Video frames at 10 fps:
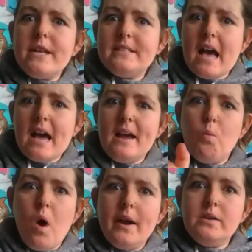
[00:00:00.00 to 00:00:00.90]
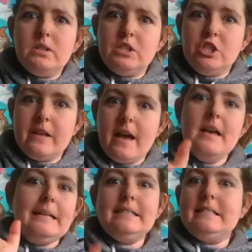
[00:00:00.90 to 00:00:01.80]
is that, and why are you touching that?
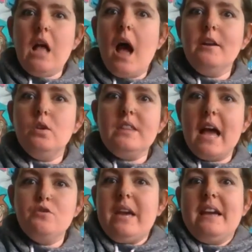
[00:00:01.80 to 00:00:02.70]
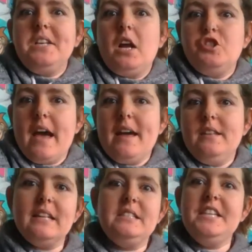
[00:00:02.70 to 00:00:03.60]
I don't. That you can't touch that.
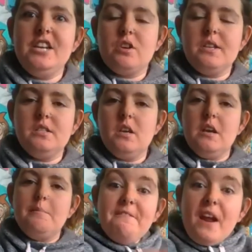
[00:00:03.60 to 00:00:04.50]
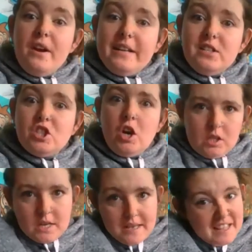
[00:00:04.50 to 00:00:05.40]
That's dangerous. Very concerned.
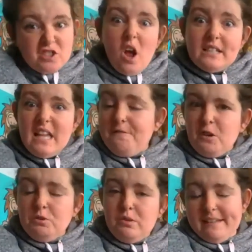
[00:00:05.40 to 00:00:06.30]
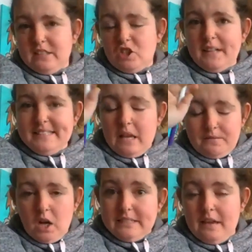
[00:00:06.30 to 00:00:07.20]
That's not safe. Don't do that. That's not safe.
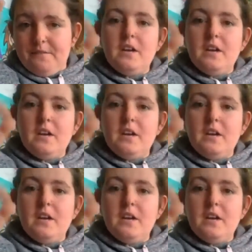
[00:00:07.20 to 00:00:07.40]
Not safe.